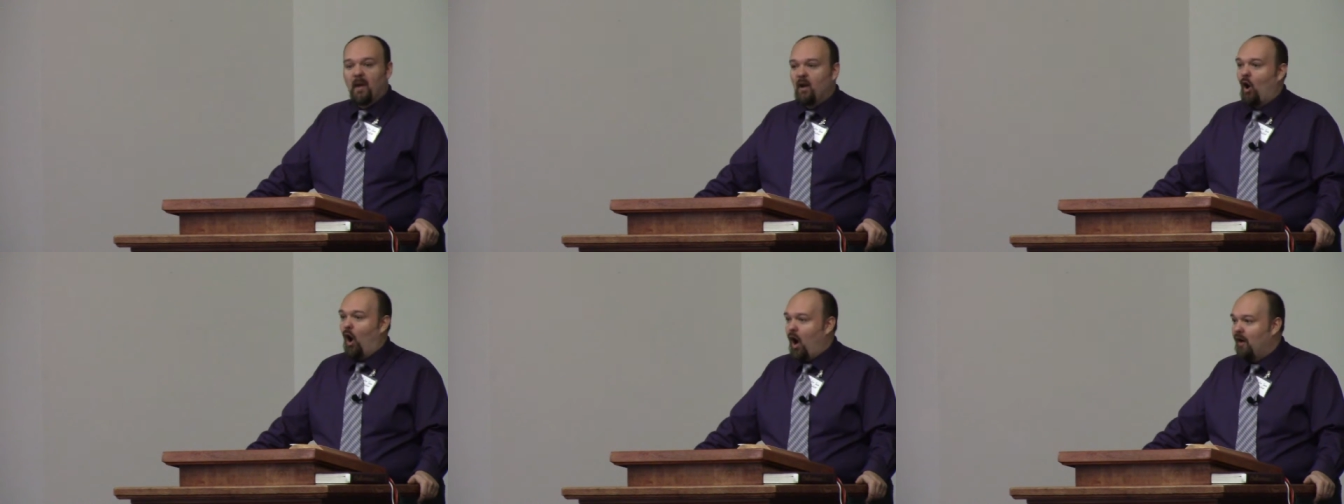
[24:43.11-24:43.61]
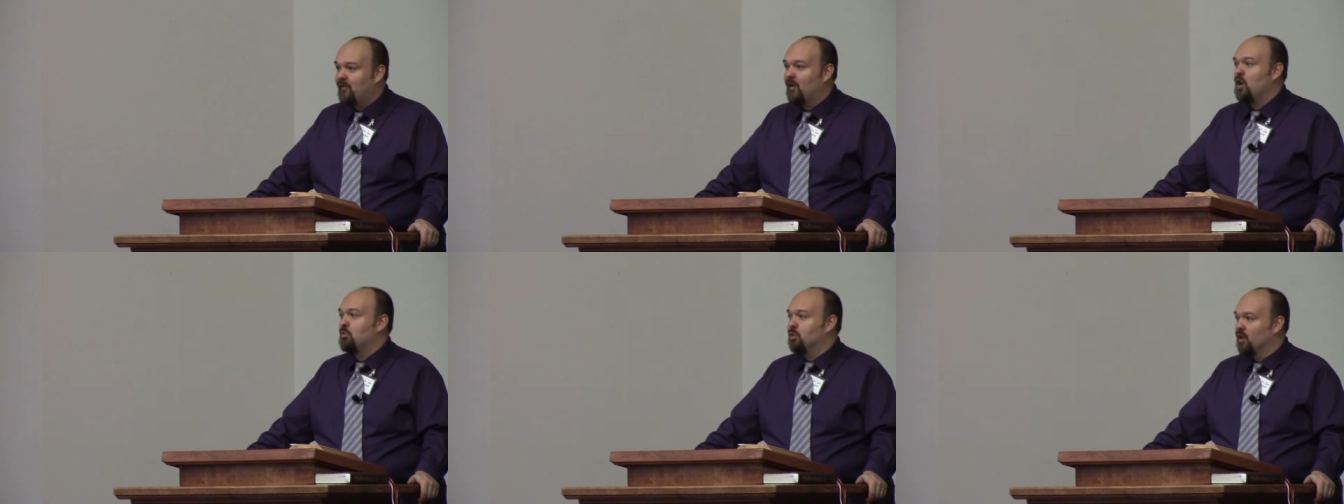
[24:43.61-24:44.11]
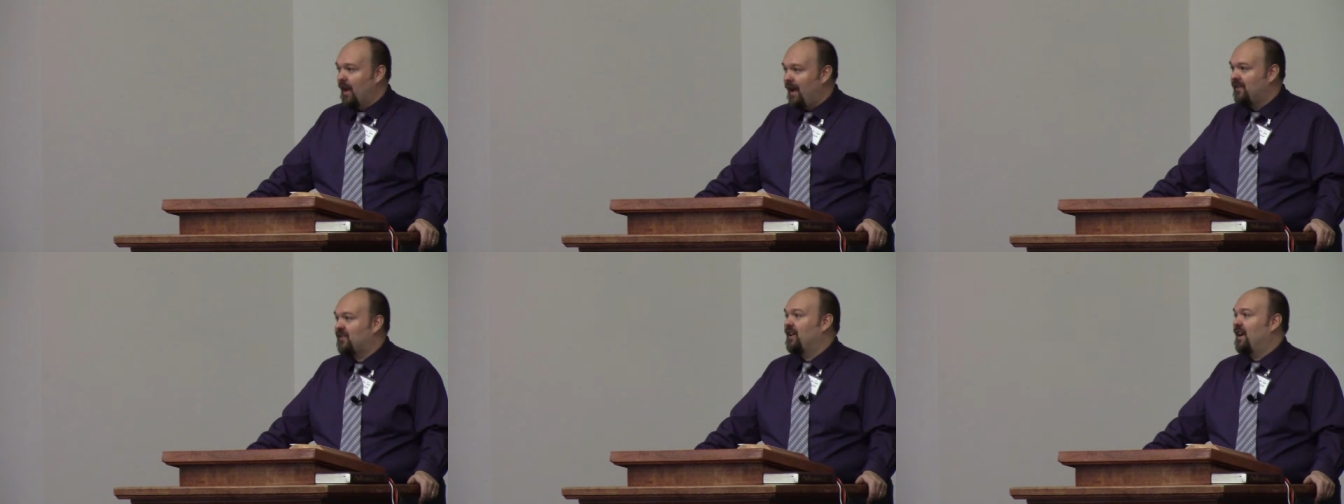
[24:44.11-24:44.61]
been offered a
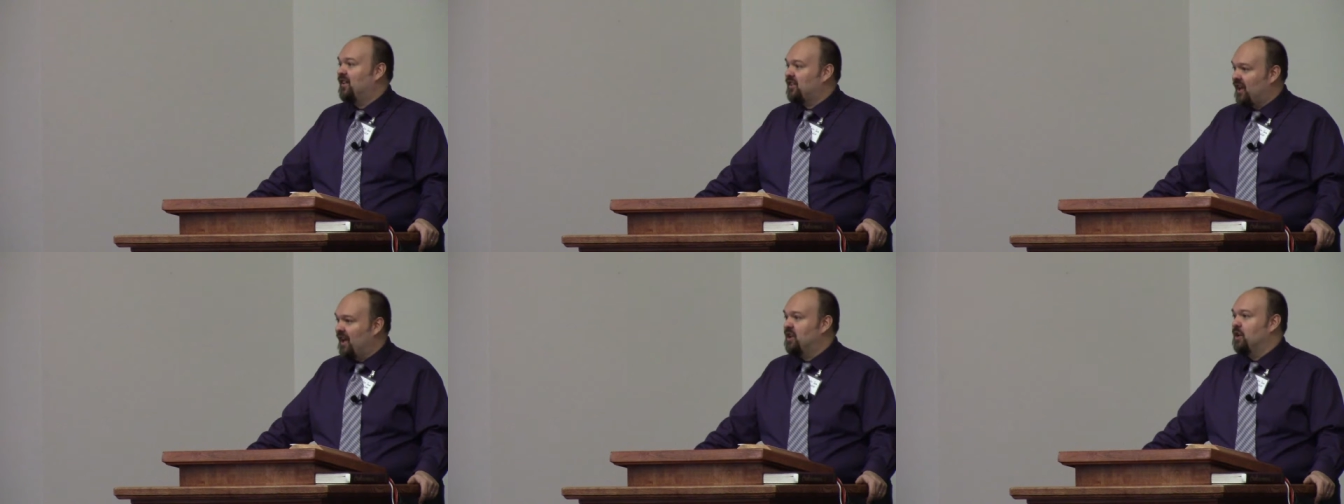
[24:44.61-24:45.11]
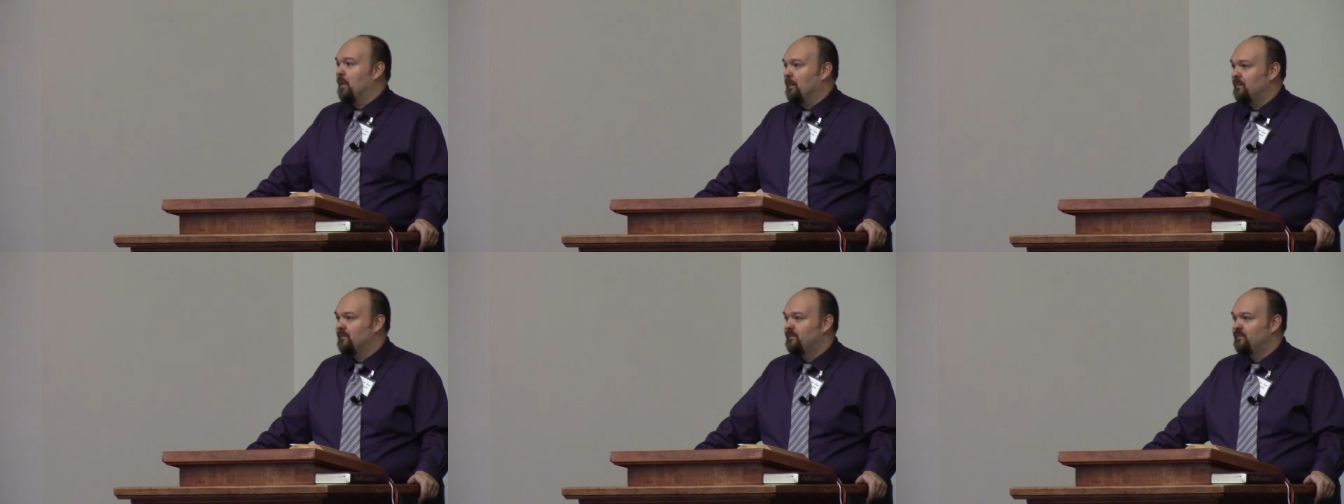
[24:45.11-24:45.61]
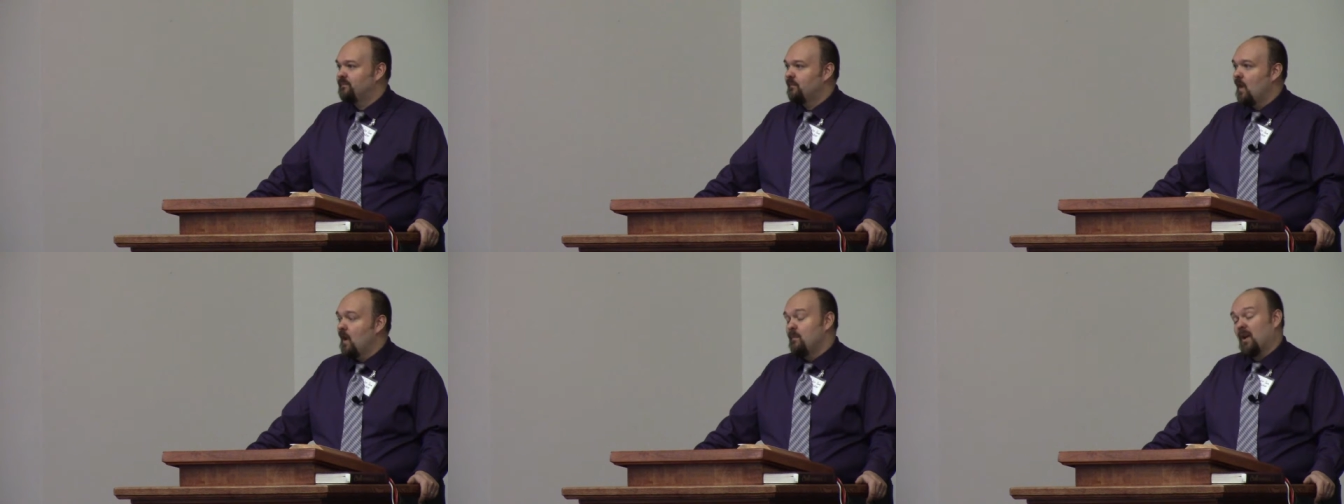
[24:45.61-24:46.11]
place in his kingdom.
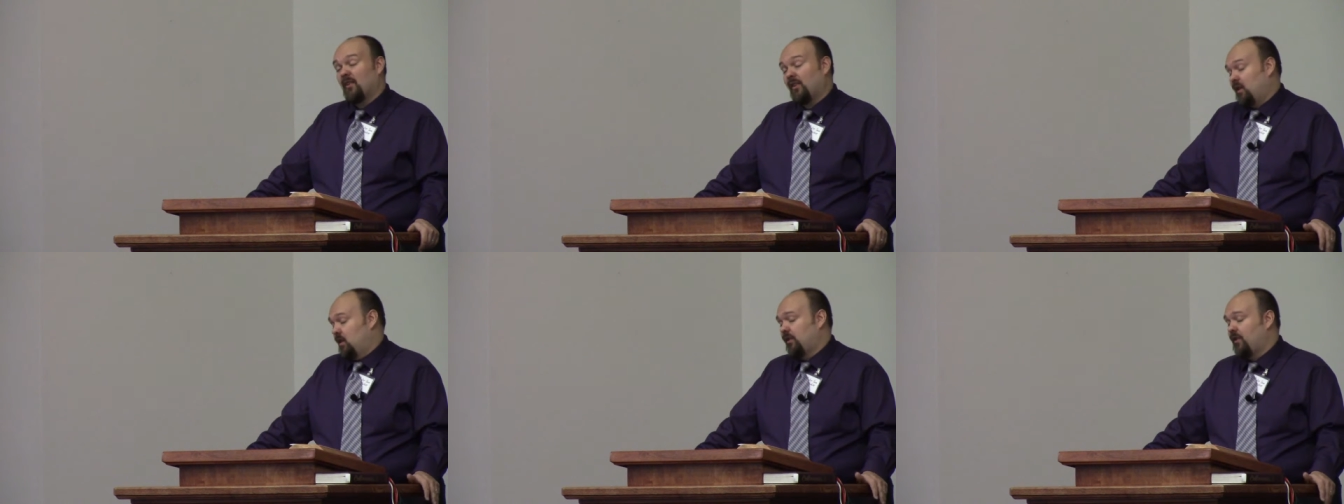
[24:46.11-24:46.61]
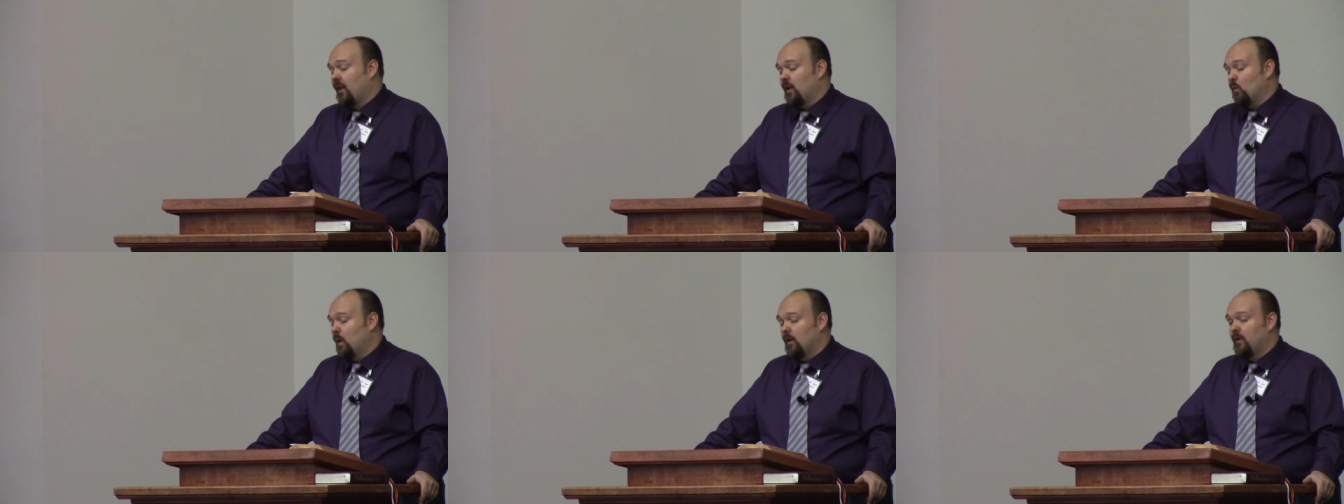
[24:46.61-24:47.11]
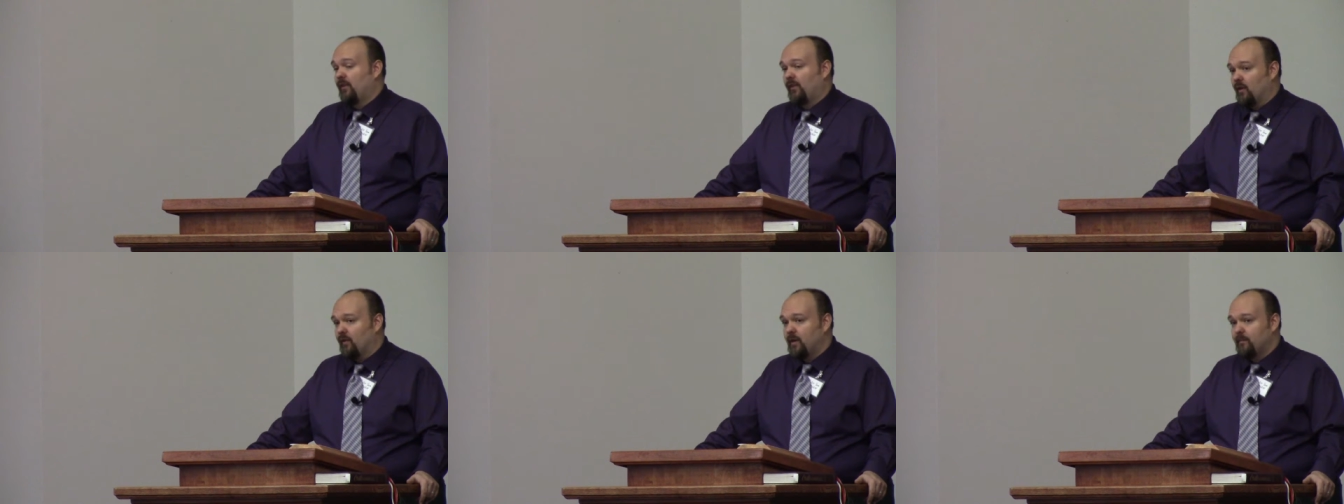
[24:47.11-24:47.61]
Because here's the thing, we don't
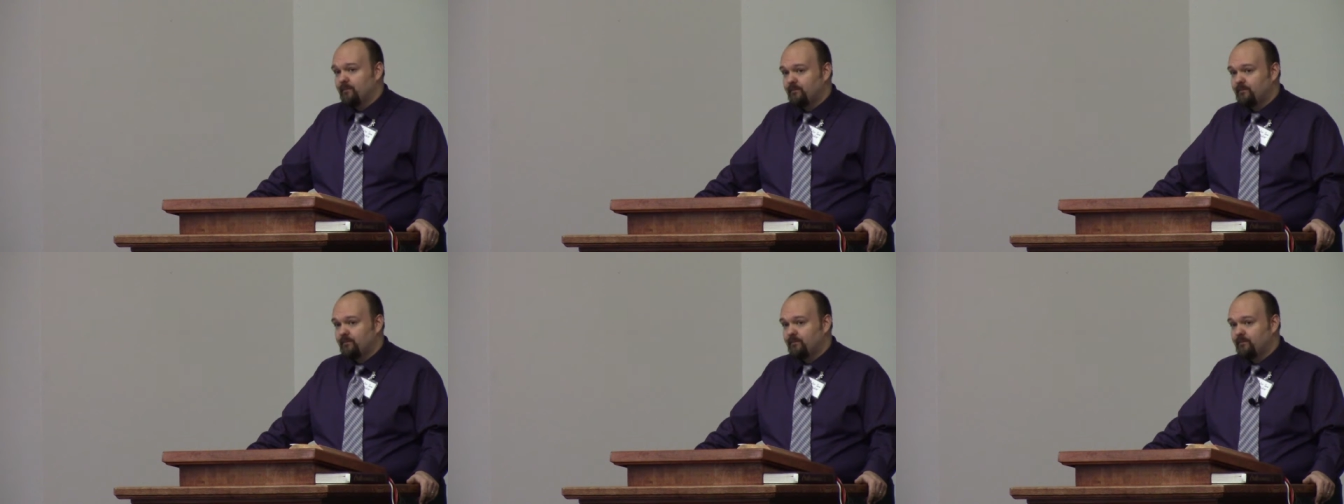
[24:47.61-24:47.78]
deserve it.